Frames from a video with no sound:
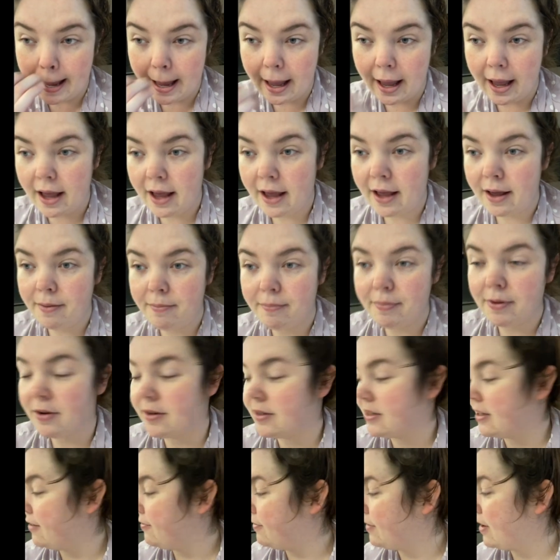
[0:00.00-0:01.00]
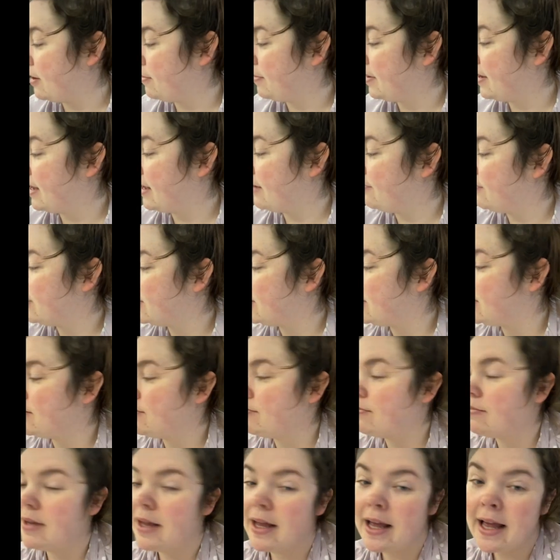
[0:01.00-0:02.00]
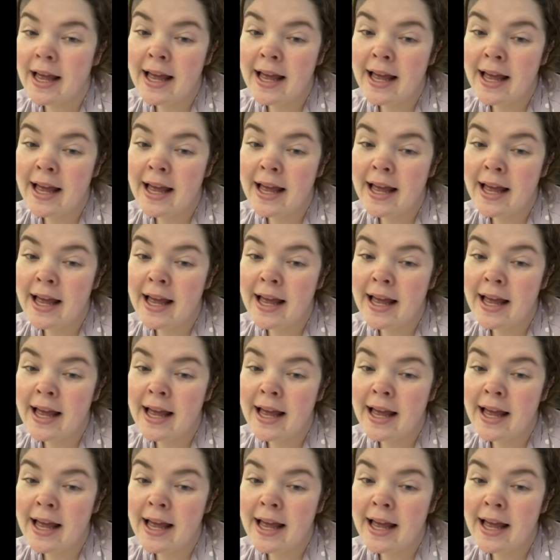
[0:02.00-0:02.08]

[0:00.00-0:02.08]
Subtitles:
because I've now been given some